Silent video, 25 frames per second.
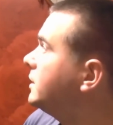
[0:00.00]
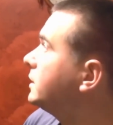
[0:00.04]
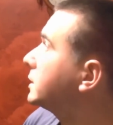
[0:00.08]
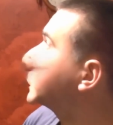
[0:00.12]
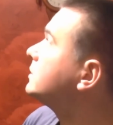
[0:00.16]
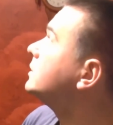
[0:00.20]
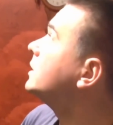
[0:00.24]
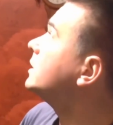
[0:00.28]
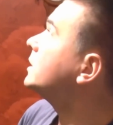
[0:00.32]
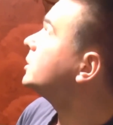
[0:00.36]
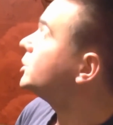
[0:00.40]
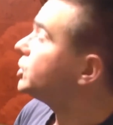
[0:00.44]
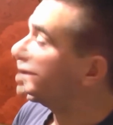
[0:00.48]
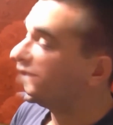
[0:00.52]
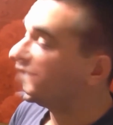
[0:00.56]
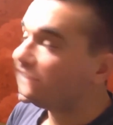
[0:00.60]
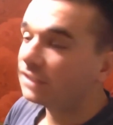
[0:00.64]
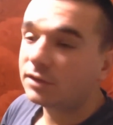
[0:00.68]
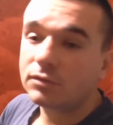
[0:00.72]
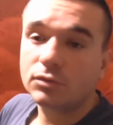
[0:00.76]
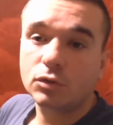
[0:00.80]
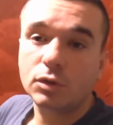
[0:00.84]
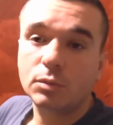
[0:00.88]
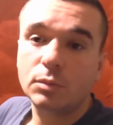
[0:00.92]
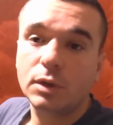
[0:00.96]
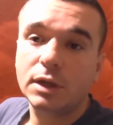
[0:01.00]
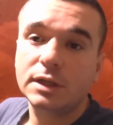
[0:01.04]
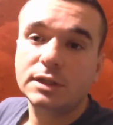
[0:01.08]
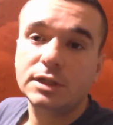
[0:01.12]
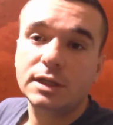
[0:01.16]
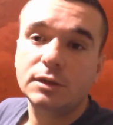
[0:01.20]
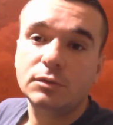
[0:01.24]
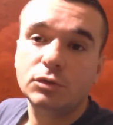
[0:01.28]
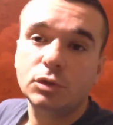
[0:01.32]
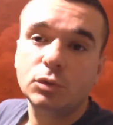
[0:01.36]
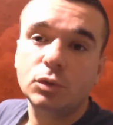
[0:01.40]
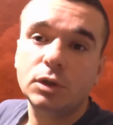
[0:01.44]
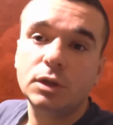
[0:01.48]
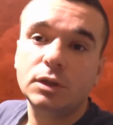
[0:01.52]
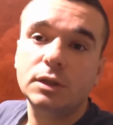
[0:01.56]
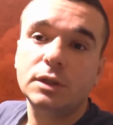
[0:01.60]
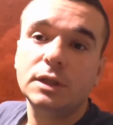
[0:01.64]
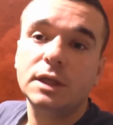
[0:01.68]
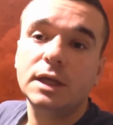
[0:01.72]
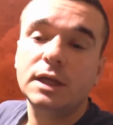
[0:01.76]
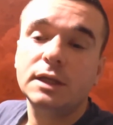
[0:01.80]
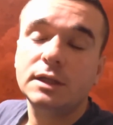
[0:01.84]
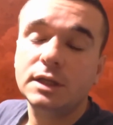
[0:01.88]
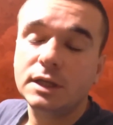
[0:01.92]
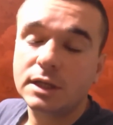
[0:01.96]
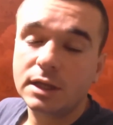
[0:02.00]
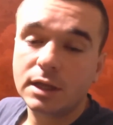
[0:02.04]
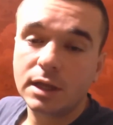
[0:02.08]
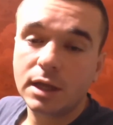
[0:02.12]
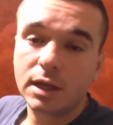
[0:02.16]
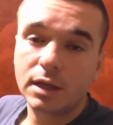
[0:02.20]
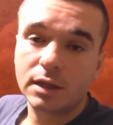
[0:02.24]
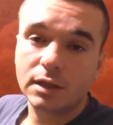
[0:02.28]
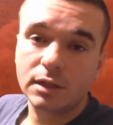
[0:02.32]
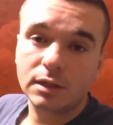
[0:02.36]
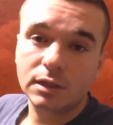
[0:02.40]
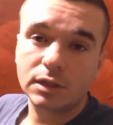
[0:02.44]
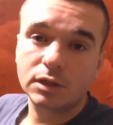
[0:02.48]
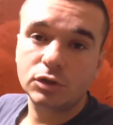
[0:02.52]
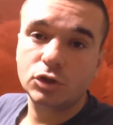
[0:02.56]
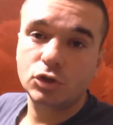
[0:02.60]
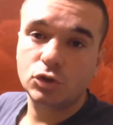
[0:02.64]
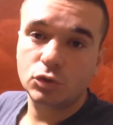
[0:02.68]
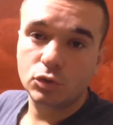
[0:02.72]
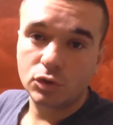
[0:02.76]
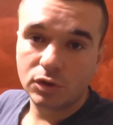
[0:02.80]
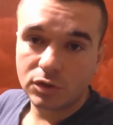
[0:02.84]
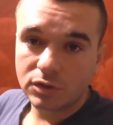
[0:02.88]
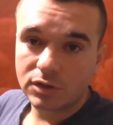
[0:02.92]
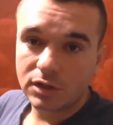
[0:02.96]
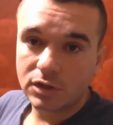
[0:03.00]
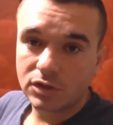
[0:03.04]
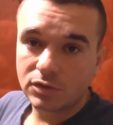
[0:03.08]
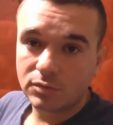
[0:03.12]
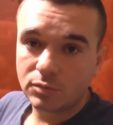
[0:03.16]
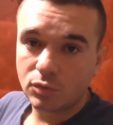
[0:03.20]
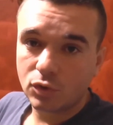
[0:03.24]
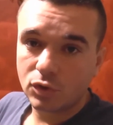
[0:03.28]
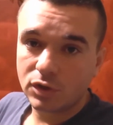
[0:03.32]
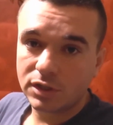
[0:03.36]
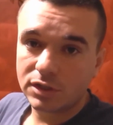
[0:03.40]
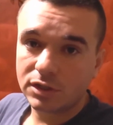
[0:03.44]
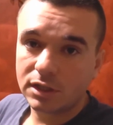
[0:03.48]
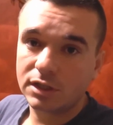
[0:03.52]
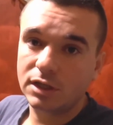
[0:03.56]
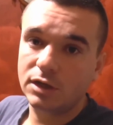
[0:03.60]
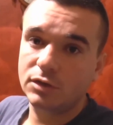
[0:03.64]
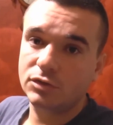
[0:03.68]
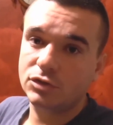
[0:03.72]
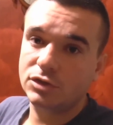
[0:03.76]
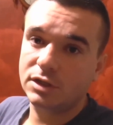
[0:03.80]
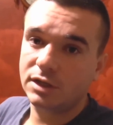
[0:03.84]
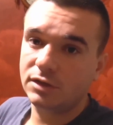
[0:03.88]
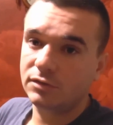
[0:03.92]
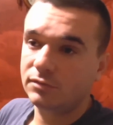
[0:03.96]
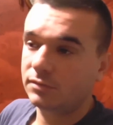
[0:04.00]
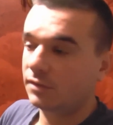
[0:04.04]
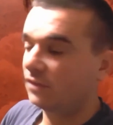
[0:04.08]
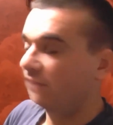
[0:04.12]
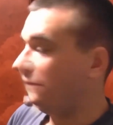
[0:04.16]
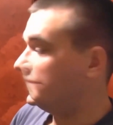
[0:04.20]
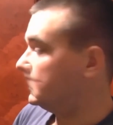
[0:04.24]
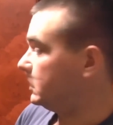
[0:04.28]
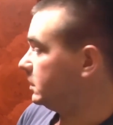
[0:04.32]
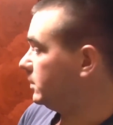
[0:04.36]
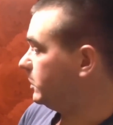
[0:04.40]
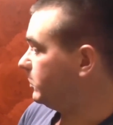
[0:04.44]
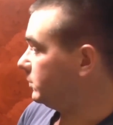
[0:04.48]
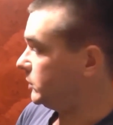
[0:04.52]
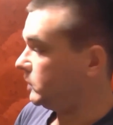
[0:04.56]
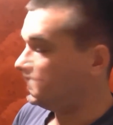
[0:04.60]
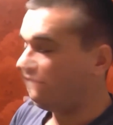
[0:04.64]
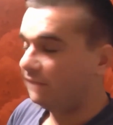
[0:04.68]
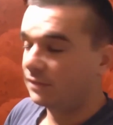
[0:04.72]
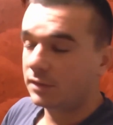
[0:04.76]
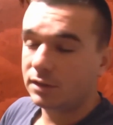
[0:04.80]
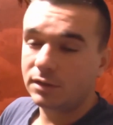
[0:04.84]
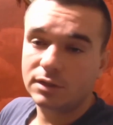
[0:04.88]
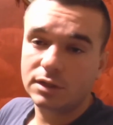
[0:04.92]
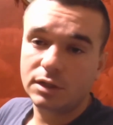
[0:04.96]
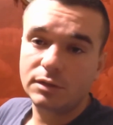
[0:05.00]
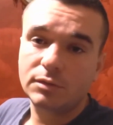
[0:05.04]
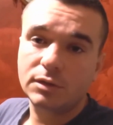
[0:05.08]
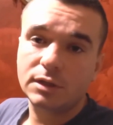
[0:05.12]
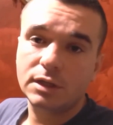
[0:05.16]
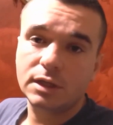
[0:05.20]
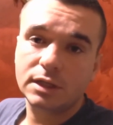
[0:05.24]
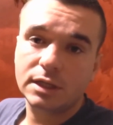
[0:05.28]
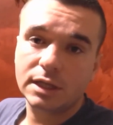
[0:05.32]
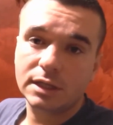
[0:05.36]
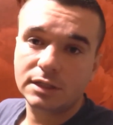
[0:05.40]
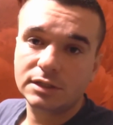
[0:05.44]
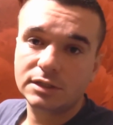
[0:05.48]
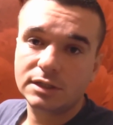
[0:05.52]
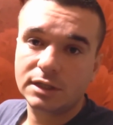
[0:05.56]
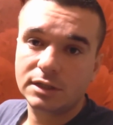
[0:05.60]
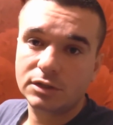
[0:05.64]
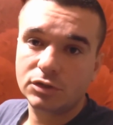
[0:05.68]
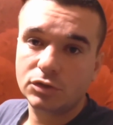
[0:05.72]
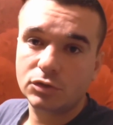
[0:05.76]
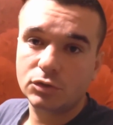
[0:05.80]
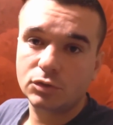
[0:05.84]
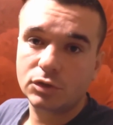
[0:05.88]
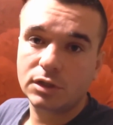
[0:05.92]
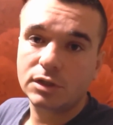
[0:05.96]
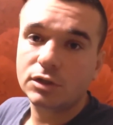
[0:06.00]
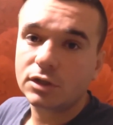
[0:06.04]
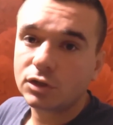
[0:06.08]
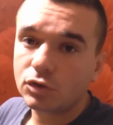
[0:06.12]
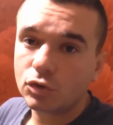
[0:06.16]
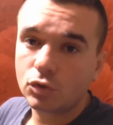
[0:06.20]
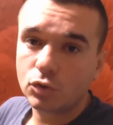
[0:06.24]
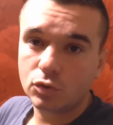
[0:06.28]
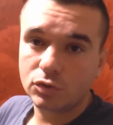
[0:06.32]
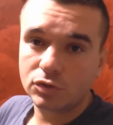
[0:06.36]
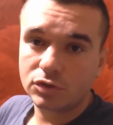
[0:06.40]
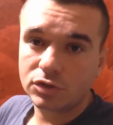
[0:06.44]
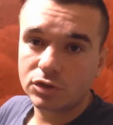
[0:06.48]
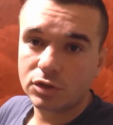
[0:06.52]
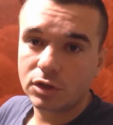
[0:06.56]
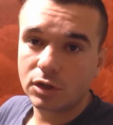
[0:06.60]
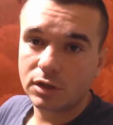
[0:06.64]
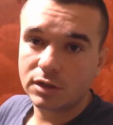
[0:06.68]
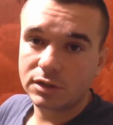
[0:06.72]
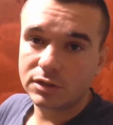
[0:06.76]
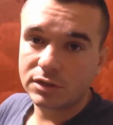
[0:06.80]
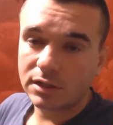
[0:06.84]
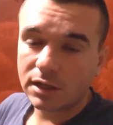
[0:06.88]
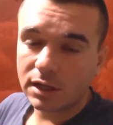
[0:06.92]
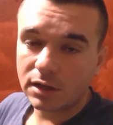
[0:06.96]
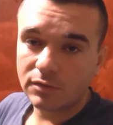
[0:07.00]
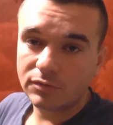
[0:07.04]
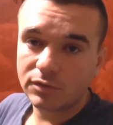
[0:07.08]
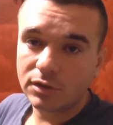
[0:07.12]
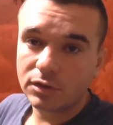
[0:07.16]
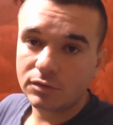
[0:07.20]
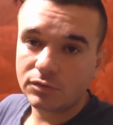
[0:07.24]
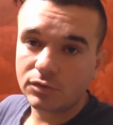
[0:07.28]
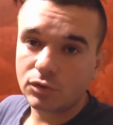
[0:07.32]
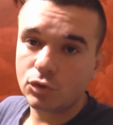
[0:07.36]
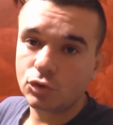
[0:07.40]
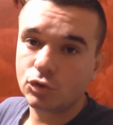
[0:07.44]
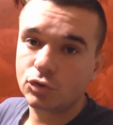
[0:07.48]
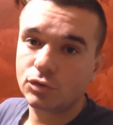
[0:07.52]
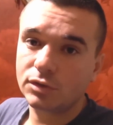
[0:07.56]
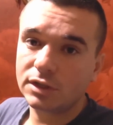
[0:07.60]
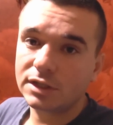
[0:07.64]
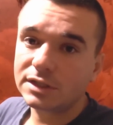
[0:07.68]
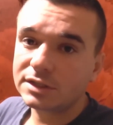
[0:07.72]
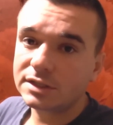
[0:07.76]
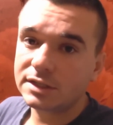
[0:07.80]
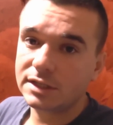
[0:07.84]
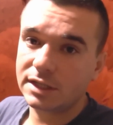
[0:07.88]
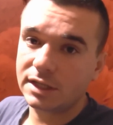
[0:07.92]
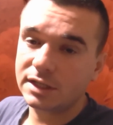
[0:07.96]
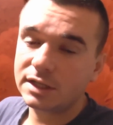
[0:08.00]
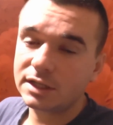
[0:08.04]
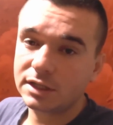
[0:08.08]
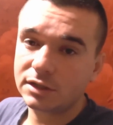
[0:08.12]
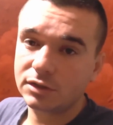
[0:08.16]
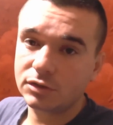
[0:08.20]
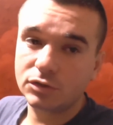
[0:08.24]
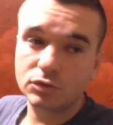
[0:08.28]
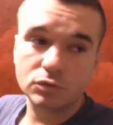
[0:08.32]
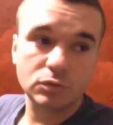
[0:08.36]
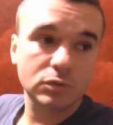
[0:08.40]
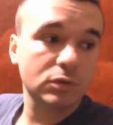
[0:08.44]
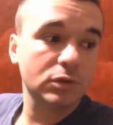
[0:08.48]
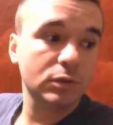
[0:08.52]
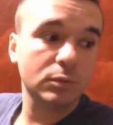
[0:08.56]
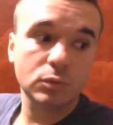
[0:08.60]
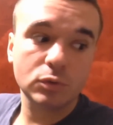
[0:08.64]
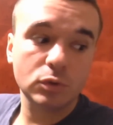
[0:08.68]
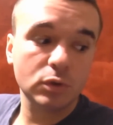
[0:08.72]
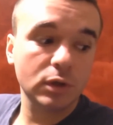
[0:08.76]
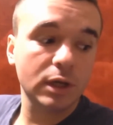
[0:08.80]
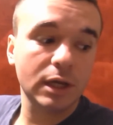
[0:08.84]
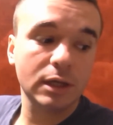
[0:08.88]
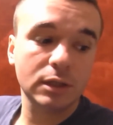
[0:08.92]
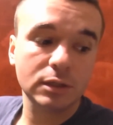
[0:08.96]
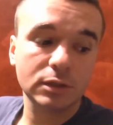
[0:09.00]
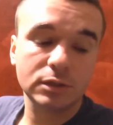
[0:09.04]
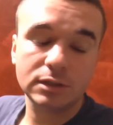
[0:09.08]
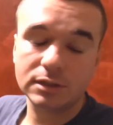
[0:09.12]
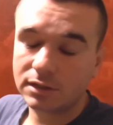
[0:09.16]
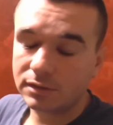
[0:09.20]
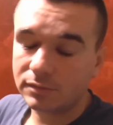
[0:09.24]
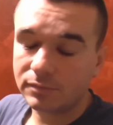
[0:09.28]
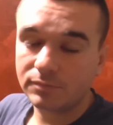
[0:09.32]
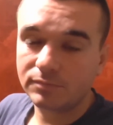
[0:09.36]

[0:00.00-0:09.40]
There's poison for mice everywhere in the attic. In short, there's poison outside for the mice. Nevertheless, as soon as the cold starts, every fall they sneak in through some cracks.